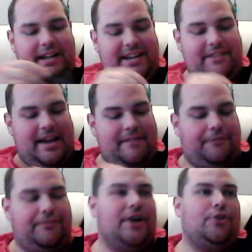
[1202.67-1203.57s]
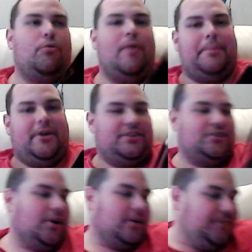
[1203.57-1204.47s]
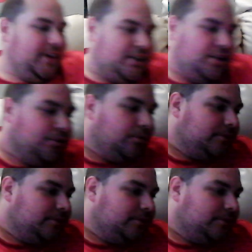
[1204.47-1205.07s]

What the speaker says: He doesn't even have a fun quip on his card. Fuck